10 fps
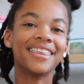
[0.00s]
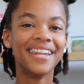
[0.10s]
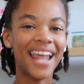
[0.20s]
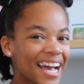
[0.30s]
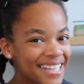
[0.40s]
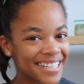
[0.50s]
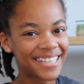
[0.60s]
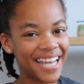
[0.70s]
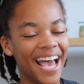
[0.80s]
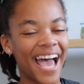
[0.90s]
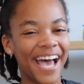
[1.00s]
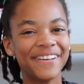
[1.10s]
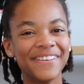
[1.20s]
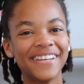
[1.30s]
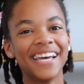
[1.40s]
The next
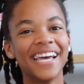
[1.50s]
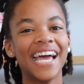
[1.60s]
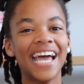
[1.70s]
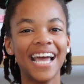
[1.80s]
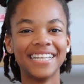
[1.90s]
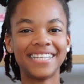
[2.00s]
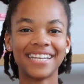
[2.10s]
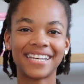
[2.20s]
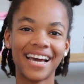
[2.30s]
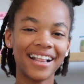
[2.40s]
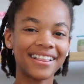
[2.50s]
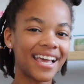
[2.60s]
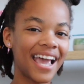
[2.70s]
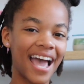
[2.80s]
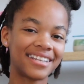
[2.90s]
step is to cut
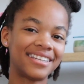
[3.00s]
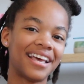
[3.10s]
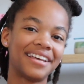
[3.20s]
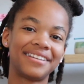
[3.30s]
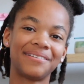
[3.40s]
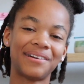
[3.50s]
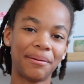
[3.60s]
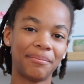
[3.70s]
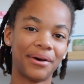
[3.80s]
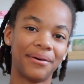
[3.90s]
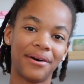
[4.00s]
the excess rainbow